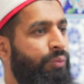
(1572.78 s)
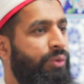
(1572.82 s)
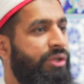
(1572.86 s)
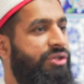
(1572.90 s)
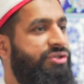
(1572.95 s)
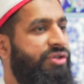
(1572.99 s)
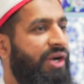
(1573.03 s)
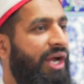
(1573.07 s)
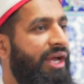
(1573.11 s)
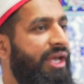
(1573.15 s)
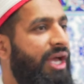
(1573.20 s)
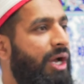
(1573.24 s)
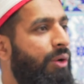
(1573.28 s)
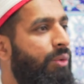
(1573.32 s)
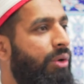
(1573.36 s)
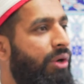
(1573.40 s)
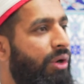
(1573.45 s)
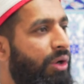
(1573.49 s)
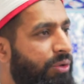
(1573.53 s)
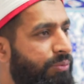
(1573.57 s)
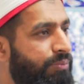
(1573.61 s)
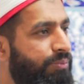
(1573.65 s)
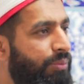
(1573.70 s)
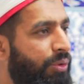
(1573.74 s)
try
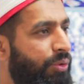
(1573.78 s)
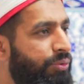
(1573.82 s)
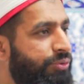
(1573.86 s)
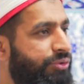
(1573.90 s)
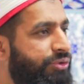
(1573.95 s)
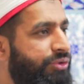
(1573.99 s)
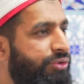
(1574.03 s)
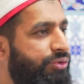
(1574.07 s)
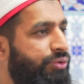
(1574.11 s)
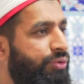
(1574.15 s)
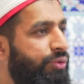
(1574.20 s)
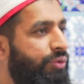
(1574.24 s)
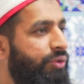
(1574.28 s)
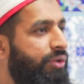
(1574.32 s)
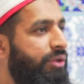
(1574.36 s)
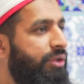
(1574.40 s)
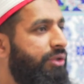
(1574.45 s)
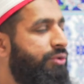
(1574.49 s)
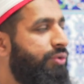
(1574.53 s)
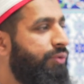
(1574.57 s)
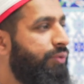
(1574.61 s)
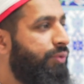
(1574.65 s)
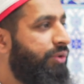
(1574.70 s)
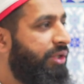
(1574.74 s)
our utmost
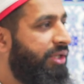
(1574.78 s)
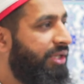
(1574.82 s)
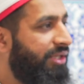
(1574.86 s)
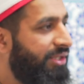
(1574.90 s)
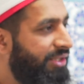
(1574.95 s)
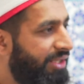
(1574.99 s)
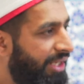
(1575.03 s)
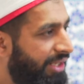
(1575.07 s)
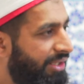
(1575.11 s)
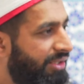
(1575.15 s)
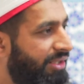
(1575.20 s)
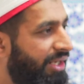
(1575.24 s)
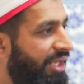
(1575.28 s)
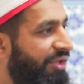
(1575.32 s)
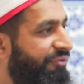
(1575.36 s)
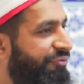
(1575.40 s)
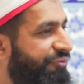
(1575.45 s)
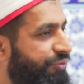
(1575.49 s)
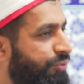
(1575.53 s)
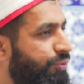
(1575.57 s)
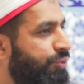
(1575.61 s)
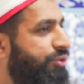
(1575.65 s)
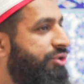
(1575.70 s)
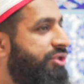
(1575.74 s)
to create a
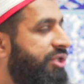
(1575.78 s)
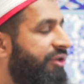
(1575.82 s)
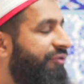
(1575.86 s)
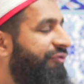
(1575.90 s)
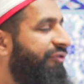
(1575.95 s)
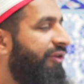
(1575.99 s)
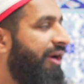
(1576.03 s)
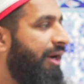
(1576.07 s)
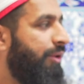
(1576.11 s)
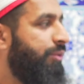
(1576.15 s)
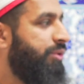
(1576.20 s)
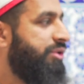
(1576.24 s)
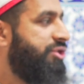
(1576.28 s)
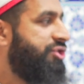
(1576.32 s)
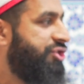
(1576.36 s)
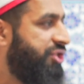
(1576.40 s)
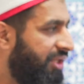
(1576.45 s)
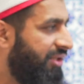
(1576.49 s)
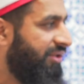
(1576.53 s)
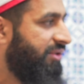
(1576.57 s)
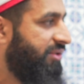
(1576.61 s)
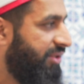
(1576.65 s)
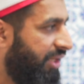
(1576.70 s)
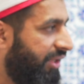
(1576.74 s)
future for our
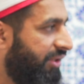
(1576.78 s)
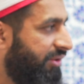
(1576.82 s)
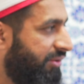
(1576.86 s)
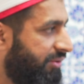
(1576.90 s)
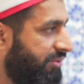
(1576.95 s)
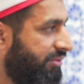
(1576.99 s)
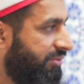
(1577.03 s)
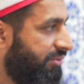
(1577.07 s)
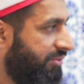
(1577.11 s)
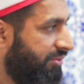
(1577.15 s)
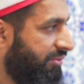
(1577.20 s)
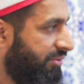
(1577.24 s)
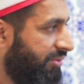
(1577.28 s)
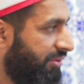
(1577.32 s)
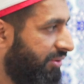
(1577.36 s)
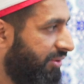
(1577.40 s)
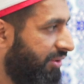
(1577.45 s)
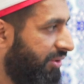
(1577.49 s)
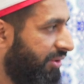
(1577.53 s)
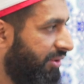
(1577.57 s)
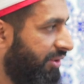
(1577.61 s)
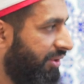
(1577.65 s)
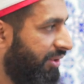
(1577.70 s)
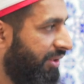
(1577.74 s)
children
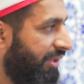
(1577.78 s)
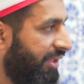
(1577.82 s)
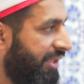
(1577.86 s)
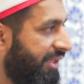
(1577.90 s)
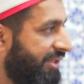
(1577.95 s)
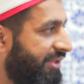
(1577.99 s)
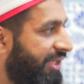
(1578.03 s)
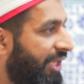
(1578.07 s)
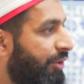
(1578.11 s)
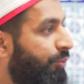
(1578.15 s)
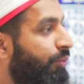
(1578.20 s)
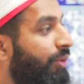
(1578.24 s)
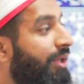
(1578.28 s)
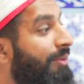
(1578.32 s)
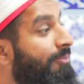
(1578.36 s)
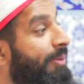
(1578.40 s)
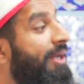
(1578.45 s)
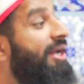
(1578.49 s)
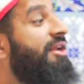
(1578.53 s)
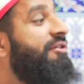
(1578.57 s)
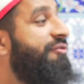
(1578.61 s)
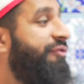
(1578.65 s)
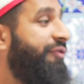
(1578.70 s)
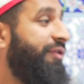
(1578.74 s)
that will
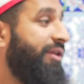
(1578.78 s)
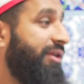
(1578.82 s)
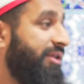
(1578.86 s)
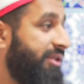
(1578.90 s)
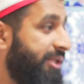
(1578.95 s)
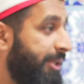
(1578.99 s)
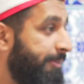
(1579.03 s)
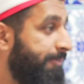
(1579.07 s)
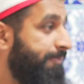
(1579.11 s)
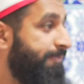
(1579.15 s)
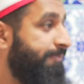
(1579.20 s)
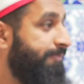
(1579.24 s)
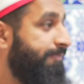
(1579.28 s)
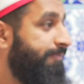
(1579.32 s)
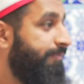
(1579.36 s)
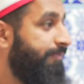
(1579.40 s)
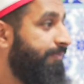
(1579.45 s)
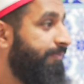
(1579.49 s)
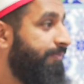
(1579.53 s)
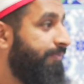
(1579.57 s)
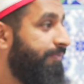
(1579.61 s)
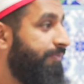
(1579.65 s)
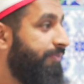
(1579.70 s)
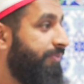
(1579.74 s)
benefit them.
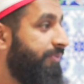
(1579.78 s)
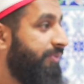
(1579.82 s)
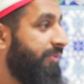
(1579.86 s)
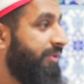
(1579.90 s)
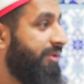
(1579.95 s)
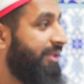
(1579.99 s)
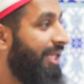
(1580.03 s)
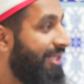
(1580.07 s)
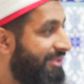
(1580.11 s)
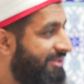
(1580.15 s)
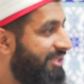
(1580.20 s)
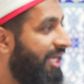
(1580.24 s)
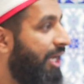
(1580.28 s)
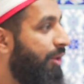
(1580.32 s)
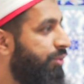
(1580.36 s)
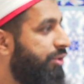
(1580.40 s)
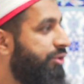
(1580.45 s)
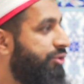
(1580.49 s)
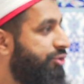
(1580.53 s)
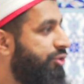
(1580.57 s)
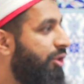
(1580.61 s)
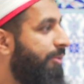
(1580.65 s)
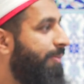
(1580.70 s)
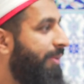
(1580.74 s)
That's
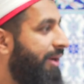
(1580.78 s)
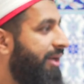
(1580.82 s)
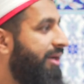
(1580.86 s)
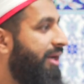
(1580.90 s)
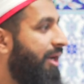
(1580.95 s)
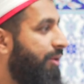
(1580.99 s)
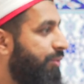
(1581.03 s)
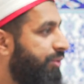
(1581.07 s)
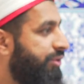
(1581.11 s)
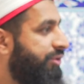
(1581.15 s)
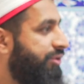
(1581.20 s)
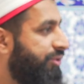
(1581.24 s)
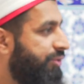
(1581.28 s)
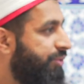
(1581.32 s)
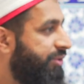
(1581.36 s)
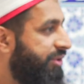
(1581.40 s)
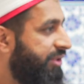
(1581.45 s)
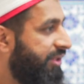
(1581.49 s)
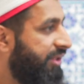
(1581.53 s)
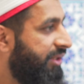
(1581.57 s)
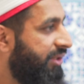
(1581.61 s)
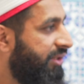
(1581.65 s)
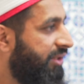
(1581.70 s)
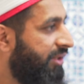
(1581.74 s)
our job and our
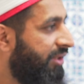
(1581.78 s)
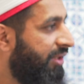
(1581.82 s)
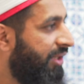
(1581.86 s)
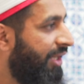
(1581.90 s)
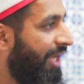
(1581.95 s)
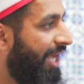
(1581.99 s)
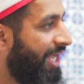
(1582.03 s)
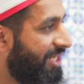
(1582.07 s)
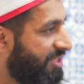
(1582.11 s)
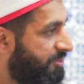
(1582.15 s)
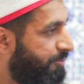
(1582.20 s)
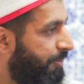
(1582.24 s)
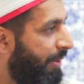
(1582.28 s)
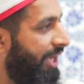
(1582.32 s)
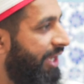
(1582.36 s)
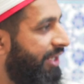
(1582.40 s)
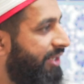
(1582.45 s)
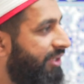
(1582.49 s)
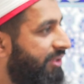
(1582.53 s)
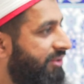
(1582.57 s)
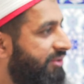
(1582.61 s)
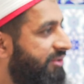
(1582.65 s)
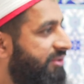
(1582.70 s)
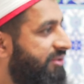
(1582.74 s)
duty. As
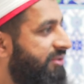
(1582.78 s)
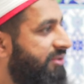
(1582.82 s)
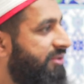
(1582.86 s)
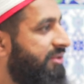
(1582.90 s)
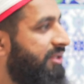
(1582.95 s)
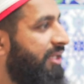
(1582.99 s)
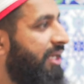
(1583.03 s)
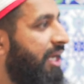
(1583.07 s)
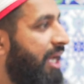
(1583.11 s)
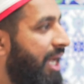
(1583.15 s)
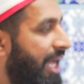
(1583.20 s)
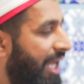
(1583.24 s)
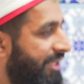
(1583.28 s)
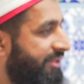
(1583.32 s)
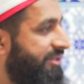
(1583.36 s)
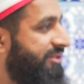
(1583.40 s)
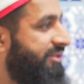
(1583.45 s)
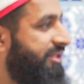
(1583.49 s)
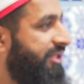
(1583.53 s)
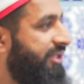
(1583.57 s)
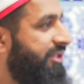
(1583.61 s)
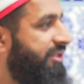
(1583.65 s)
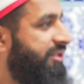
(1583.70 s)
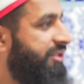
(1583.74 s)
parents, as
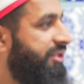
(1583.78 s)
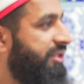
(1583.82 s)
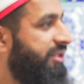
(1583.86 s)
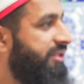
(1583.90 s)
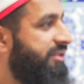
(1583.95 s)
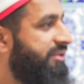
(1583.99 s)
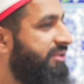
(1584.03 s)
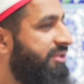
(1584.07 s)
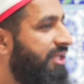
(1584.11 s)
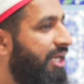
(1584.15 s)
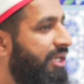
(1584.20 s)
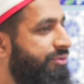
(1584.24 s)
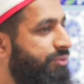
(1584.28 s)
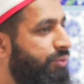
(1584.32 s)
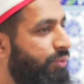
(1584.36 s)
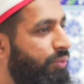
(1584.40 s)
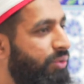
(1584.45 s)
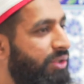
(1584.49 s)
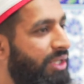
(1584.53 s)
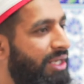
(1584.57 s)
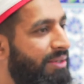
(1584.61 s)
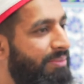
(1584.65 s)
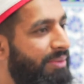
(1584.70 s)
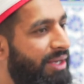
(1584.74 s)
teachers, as
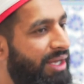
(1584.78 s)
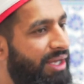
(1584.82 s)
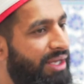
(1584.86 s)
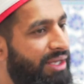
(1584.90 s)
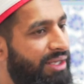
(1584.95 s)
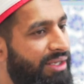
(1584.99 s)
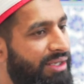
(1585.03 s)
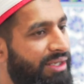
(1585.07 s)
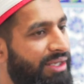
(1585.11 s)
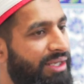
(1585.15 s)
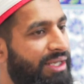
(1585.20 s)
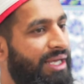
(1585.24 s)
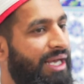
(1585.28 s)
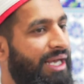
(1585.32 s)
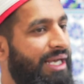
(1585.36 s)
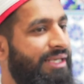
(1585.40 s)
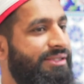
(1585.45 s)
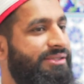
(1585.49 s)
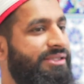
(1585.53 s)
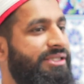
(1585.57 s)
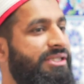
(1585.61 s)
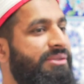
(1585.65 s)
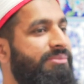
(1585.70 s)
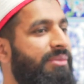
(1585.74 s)
ulama,
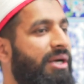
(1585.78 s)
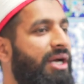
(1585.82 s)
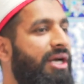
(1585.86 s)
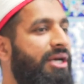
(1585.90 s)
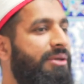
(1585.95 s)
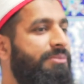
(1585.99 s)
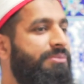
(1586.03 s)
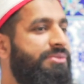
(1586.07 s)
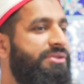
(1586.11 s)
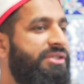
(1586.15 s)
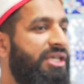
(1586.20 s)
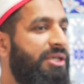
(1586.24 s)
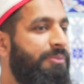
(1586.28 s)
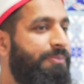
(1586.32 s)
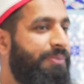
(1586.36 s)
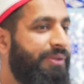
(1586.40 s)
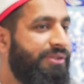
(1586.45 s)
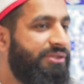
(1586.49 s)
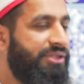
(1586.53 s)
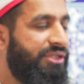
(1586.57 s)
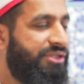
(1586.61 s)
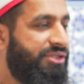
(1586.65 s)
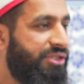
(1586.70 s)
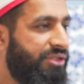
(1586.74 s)
as imams in
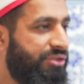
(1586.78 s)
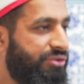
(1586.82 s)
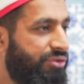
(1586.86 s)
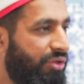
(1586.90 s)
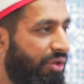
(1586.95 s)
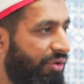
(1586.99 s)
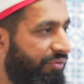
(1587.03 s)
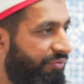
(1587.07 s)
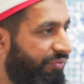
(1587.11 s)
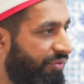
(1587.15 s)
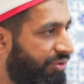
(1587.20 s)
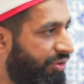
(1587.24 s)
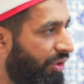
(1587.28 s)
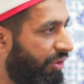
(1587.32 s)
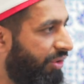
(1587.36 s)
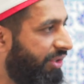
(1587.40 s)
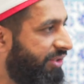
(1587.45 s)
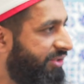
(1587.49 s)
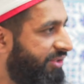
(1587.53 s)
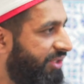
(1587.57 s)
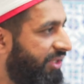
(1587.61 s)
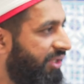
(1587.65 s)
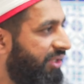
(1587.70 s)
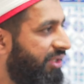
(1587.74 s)
positions of
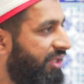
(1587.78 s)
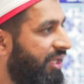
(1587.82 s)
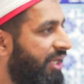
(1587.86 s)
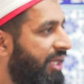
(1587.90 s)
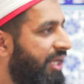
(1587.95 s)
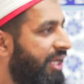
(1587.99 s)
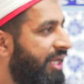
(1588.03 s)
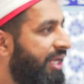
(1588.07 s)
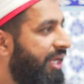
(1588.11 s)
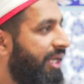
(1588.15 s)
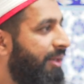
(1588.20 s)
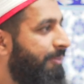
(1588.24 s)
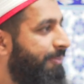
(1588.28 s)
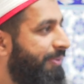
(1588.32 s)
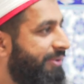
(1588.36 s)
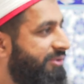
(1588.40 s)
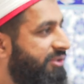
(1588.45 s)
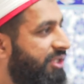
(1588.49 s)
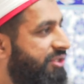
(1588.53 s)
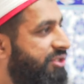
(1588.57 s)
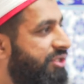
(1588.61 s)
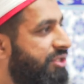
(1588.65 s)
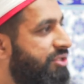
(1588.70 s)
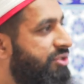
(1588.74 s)
authority, in
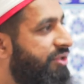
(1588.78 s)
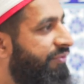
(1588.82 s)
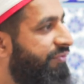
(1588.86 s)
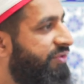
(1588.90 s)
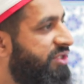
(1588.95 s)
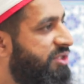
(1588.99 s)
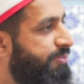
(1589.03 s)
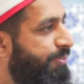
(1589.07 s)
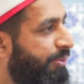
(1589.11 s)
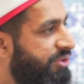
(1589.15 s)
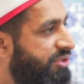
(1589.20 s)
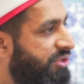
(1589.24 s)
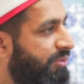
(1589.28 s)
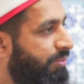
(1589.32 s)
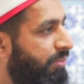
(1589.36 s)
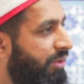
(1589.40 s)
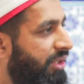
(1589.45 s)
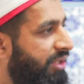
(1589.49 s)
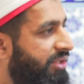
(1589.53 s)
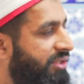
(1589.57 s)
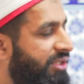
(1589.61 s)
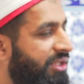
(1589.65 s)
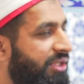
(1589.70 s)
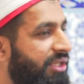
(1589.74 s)
positions of
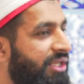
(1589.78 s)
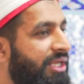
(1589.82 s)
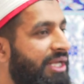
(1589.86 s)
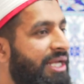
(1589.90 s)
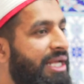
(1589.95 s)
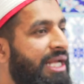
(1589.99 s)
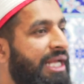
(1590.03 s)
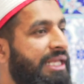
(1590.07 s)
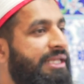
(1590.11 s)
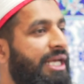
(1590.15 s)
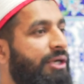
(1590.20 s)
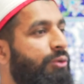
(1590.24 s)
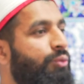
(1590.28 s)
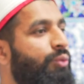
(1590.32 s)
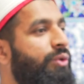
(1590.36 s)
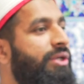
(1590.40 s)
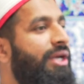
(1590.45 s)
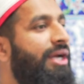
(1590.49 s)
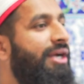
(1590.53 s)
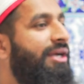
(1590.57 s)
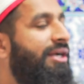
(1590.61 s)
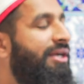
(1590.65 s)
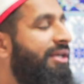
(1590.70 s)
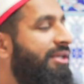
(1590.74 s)
responsibility, that
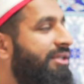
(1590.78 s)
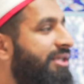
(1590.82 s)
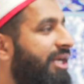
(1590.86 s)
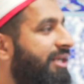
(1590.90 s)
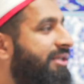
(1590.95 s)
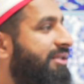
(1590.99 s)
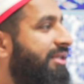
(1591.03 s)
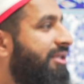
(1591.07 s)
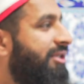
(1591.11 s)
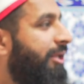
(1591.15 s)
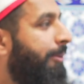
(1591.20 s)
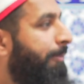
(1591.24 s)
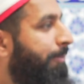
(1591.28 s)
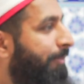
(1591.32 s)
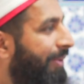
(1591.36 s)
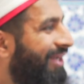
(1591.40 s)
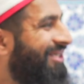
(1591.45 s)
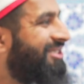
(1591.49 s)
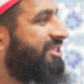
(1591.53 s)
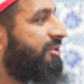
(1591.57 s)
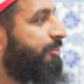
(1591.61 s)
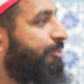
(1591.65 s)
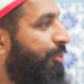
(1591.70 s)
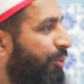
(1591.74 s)
we are creating the
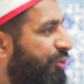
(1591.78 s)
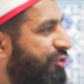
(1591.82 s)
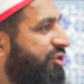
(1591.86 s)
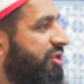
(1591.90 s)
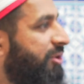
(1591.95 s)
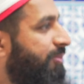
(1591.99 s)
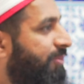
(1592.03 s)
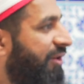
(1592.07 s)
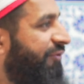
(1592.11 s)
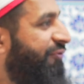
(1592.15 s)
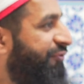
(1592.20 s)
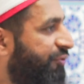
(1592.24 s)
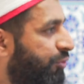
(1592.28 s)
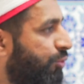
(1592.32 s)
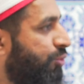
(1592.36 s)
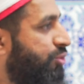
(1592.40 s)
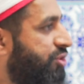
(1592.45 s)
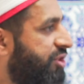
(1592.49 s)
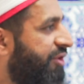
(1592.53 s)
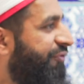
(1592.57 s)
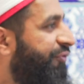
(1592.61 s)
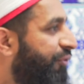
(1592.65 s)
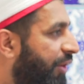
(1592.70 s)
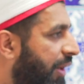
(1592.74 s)
best possible
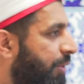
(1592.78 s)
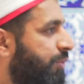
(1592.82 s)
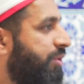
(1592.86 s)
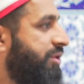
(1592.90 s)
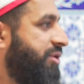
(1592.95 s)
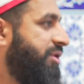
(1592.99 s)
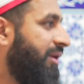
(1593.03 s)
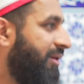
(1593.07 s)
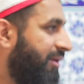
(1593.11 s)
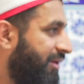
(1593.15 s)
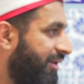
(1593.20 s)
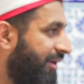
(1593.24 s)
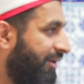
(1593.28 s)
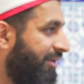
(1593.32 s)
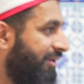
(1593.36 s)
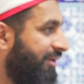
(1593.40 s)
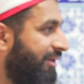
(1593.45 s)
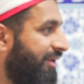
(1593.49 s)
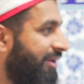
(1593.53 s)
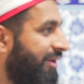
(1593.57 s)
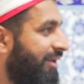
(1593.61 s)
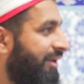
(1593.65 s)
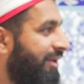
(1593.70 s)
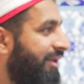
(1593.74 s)
future for our children.
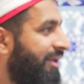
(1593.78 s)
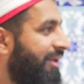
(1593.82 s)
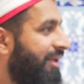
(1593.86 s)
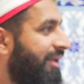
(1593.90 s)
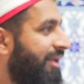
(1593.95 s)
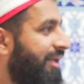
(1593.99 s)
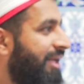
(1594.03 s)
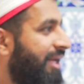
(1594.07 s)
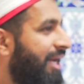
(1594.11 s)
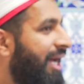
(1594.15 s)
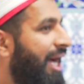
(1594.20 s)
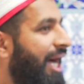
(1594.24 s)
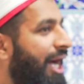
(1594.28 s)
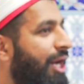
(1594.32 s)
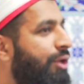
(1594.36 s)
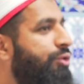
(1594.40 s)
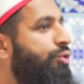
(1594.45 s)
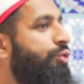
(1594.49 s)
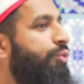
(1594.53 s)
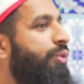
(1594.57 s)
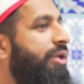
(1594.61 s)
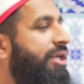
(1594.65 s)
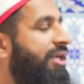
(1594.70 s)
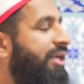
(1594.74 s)
How
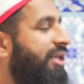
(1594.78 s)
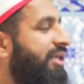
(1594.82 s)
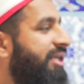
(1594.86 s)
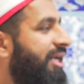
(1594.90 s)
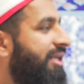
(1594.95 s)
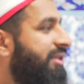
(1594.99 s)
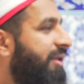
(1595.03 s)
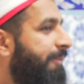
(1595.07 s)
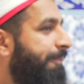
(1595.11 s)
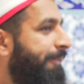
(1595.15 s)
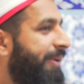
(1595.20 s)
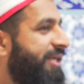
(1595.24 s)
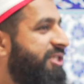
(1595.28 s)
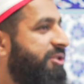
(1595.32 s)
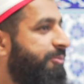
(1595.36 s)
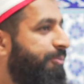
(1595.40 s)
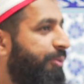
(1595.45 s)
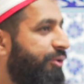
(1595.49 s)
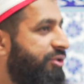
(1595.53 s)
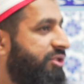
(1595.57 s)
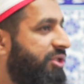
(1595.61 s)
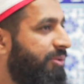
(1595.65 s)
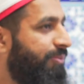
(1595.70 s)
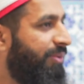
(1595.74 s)
do we create the best
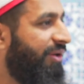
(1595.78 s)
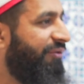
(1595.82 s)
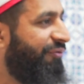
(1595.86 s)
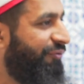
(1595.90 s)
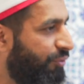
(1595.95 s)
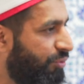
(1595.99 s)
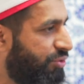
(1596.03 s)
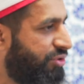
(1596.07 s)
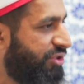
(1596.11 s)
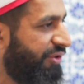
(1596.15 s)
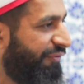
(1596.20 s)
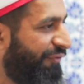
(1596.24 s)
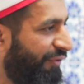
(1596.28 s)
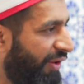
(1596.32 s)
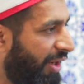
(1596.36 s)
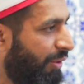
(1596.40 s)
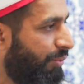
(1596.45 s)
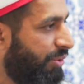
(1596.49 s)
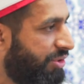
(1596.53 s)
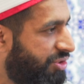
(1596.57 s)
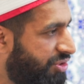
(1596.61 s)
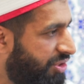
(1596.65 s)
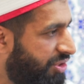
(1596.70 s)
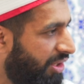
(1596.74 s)
possible future for
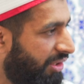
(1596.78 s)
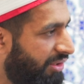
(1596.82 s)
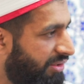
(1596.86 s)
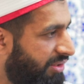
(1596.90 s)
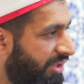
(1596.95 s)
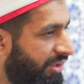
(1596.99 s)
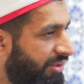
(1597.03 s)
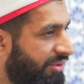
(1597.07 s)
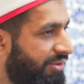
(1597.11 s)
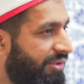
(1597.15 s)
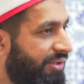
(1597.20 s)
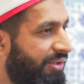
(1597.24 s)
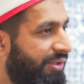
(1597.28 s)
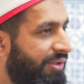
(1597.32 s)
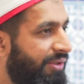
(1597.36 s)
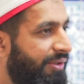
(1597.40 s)
our children?